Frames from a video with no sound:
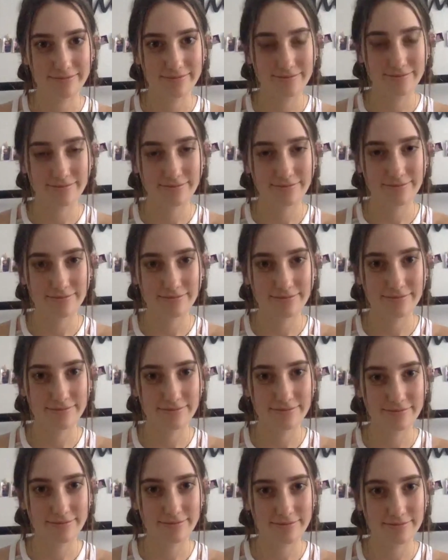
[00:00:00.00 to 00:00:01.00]

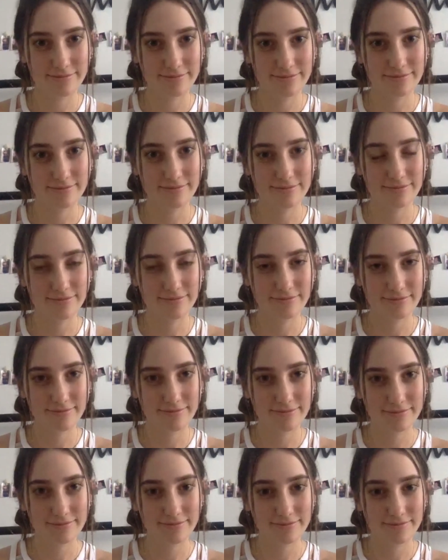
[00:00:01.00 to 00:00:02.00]

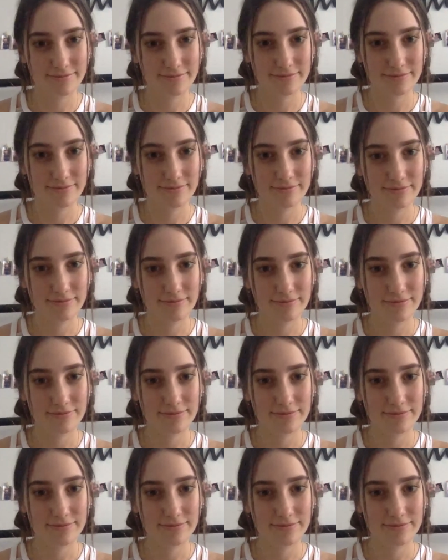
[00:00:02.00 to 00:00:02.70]
[no speech]